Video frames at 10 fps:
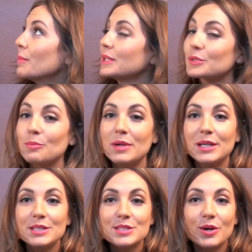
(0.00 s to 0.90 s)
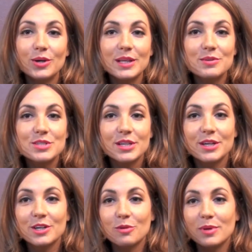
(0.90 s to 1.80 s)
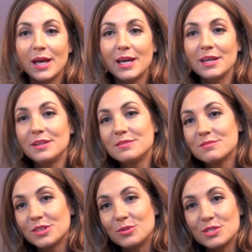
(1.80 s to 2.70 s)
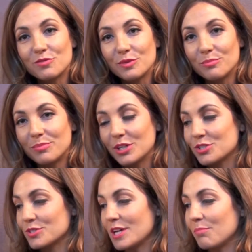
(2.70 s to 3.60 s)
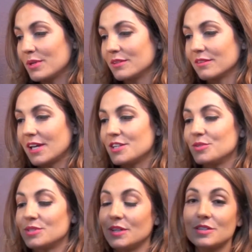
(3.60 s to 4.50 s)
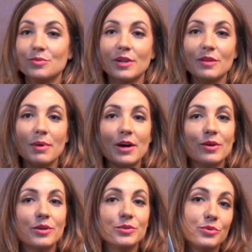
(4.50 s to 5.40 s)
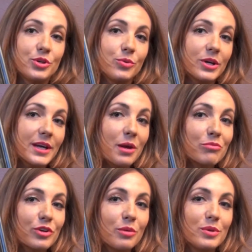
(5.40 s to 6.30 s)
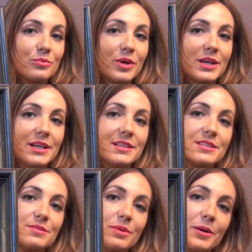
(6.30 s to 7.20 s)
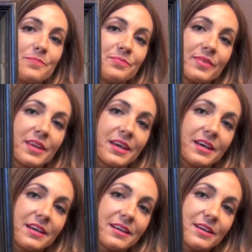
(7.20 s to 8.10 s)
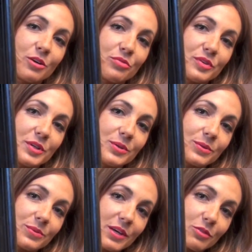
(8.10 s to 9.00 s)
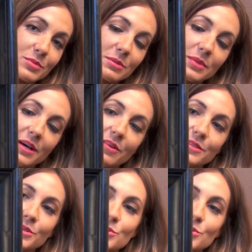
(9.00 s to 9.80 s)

little mini cigar lounge in here. I'll be hanging, you know, different pictures up, and in case you see this one in the background, you'll know where it came from and what it is, but hopefully you'll give them some love on